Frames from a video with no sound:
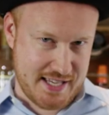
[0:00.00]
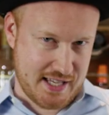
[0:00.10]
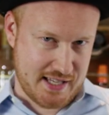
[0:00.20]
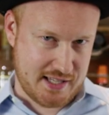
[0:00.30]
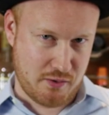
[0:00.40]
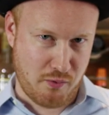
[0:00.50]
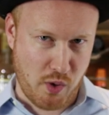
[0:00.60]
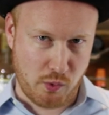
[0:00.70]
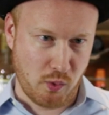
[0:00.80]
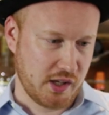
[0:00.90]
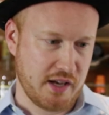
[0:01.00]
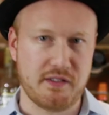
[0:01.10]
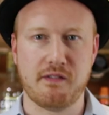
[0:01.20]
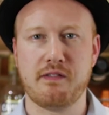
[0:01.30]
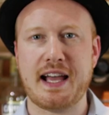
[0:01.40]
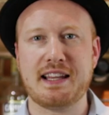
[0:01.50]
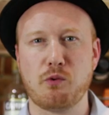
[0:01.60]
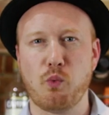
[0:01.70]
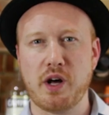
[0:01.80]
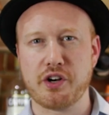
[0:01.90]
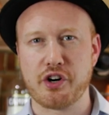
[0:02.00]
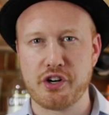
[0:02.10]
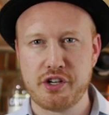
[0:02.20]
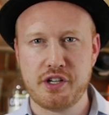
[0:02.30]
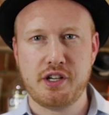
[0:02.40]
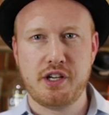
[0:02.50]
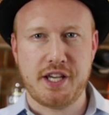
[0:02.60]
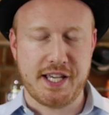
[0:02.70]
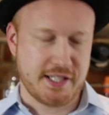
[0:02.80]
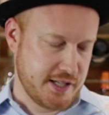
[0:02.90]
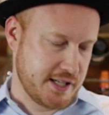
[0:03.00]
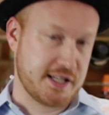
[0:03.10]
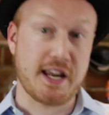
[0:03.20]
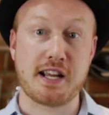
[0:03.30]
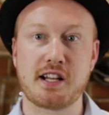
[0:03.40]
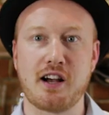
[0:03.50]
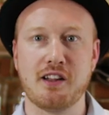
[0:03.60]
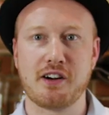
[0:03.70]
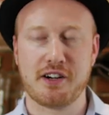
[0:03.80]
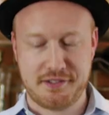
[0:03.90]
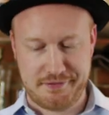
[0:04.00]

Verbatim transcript: This is what will give the Violet Wonder its distinct color.